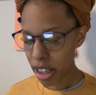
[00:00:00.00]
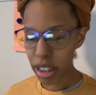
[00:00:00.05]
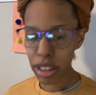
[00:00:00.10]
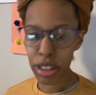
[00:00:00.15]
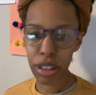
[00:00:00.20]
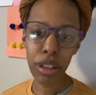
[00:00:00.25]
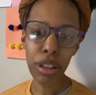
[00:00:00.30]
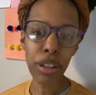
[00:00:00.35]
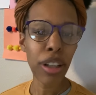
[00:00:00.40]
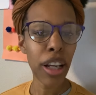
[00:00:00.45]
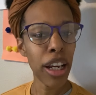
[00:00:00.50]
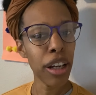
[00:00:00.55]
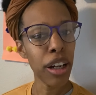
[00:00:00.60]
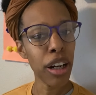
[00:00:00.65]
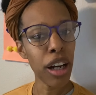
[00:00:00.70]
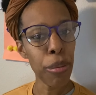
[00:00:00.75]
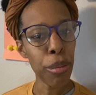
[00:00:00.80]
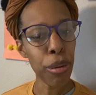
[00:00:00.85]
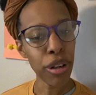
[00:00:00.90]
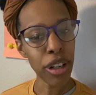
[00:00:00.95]
So it'll take a
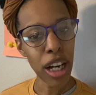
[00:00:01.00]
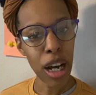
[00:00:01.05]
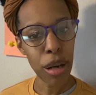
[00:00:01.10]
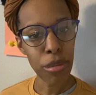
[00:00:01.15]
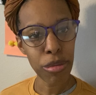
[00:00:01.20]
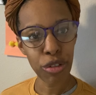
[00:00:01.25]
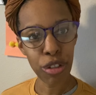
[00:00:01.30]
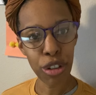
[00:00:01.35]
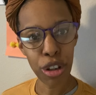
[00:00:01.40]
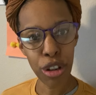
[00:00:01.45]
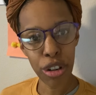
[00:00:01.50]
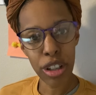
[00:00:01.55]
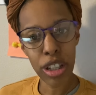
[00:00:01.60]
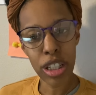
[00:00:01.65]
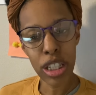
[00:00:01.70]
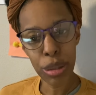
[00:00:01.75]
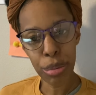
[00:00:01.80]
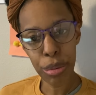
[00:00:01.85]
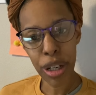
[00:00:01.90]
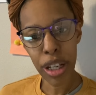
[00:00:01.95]
couple of times for you to
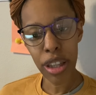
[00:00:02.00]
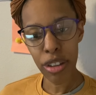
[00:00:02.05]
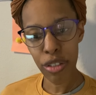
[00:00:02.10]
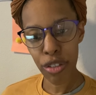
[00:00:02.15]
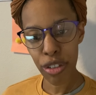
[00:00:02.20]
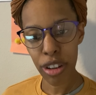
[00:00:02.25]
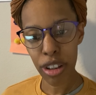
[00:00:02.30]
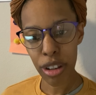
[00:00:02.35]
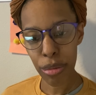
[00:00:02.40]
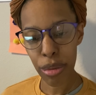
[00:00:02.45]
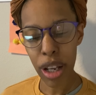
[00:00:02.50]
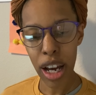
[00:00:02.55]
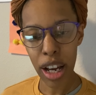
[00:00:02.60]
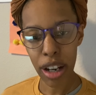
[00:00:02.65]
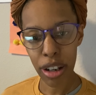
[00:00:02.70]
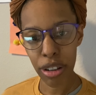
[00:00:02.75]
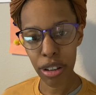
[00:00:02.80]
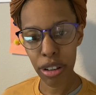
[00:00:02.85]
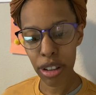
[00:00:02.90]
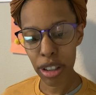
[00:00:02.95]
explain for them how to
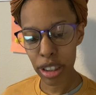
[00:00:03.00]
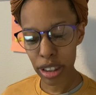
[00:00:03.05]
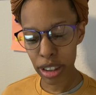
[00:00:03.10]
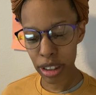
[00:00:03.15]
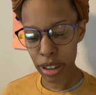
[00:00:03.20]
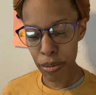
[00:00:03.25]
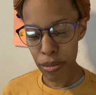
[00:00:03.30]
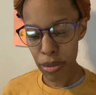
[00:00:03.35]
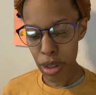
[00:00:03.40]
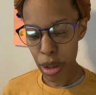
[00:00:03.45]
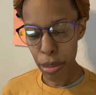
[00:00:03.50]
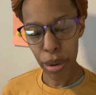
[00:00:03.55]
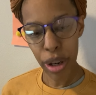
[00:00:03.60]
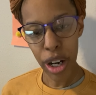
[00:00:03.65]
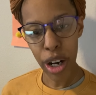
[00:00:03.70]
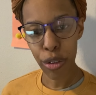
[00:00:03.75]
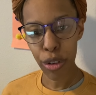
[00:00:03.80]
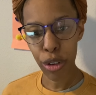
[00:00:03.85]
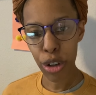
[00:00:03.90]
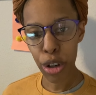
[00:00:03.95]
do this, but
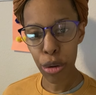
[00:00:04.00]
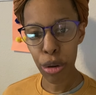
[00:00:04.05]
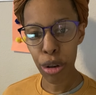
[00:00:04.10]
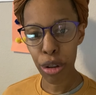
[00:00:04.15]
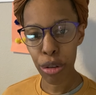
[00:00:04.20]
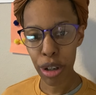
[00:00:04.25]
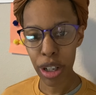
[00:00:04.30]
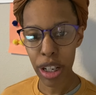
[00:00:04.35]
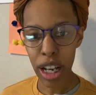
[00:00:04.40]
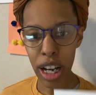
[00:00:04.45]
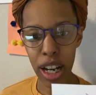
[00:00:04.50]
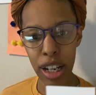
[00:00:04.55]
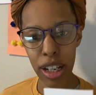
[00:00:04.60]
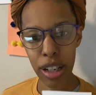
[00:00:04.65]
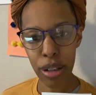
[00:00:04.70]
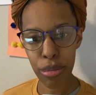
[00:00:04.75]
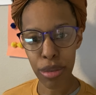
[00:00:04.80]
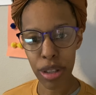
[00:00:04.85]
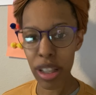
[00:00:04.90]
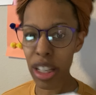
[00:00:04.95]
after two or three
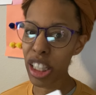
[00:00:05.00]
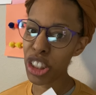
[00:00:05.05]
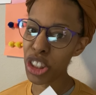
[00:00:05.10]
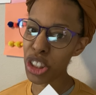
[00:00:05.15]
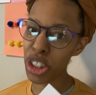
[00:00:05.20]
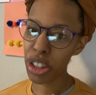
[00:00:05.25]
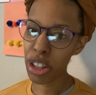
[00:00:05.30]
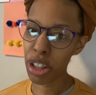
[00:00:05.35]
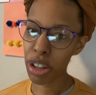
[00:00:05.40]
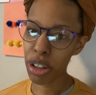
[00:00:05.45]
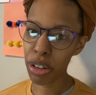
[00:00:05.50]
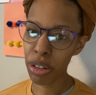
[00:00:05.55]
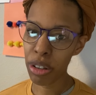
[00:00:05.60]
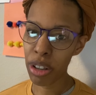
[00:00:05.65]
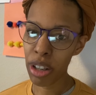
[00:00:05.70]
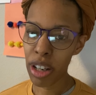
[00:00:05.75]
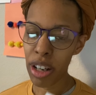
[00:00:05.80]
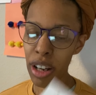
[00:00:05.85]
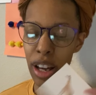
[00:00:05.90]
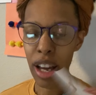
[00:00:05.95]
times, they should know
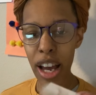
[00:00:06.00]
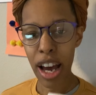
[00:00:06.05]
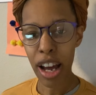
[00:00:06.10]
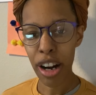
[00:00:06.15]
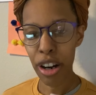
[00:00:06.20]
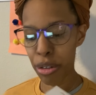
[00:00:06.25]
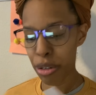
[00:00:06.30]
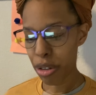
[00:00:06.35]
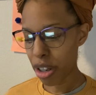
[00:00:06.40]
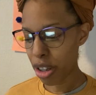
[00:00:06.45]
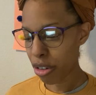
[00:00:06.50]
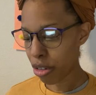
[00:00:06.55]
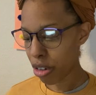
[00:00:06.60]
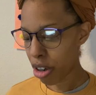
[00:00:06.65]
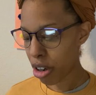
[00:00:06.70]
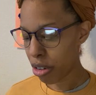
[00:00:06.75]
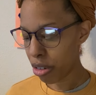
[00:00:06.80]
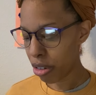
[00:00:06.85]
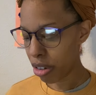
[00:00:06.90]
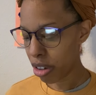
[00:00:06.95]
how to do it on their
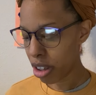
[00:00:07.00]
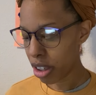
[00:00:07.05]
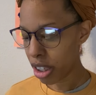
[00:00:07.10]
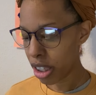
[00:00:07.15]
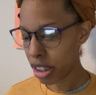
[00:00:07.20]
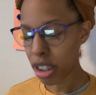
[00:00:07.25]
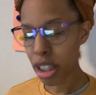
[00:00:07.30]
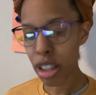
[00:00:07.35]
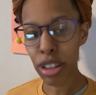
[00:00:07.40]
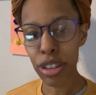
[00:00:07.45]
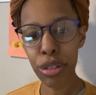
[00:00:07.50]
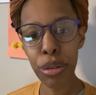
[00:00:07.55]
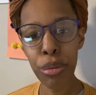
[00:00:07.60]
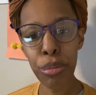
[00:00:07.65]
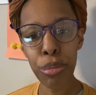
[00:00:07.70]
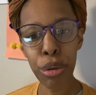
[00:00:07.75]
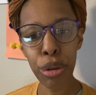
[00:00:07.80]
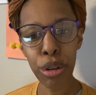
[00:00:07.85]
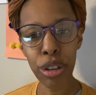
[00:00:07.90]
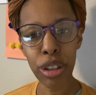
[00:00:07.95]
own. It's also
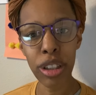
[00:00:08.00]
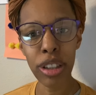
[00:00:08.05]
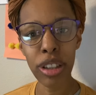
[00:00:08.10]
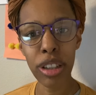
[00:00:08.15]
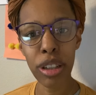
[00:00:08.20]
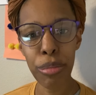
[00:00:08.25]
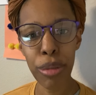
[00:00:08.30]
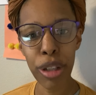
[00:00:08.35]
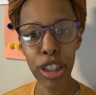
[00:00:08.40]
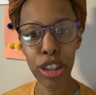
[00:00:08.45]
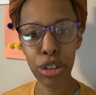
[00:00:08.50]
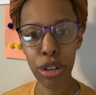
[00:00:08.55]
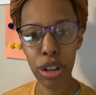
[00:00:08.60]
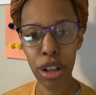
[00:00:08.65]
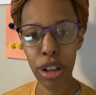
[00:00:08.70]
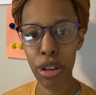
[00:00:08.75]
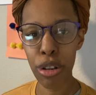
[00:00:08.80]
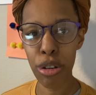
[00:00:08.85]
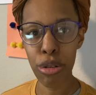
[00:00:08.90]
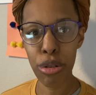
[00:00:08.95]
important to make sure
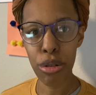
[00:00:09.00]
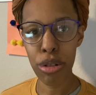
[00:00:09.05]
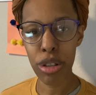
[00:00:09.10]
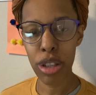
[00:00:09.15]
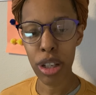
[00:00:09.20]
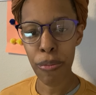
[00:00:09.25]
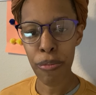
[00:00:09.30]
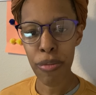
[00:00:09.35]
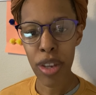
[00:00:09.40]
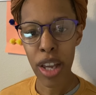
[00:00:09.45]
that you use